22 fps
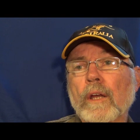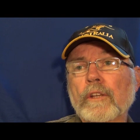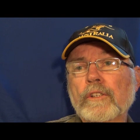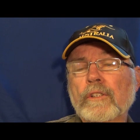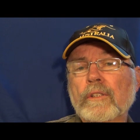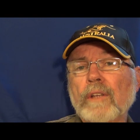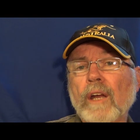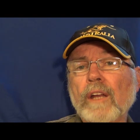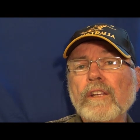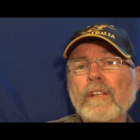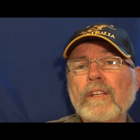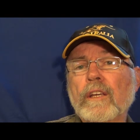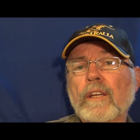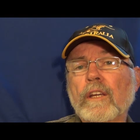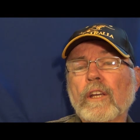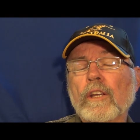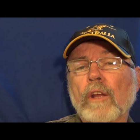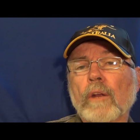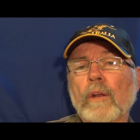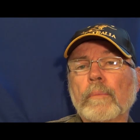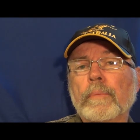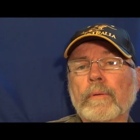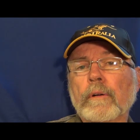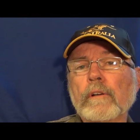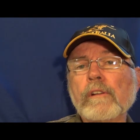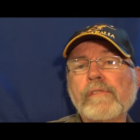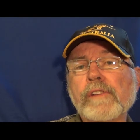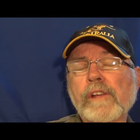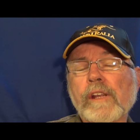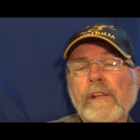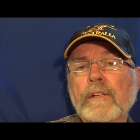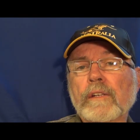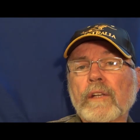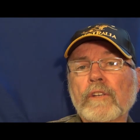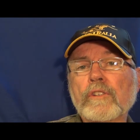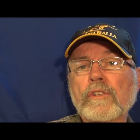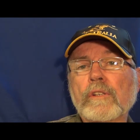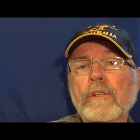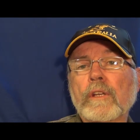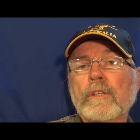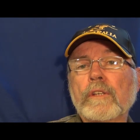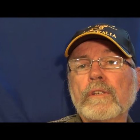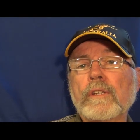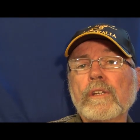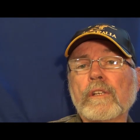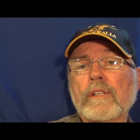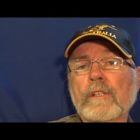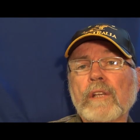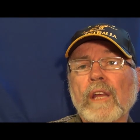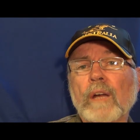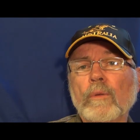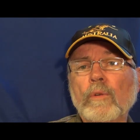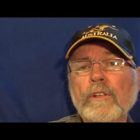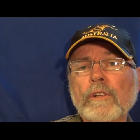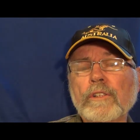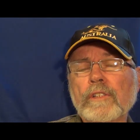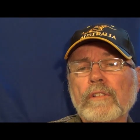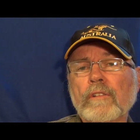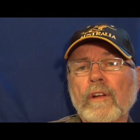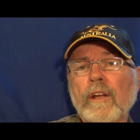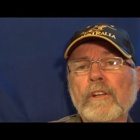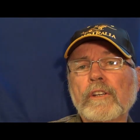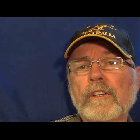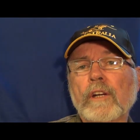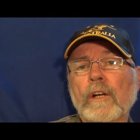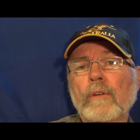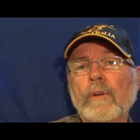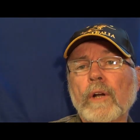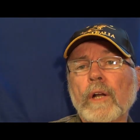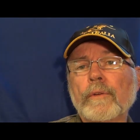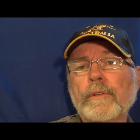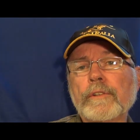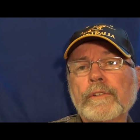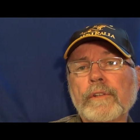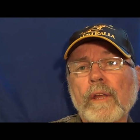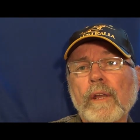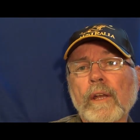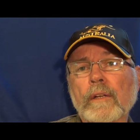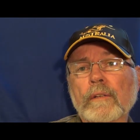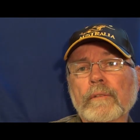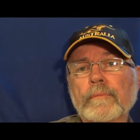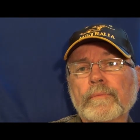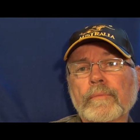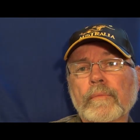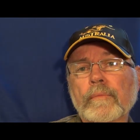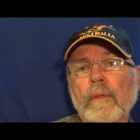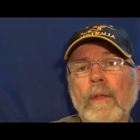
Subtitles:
studying it and proving it doesn't exist. Now, what a strange career is that?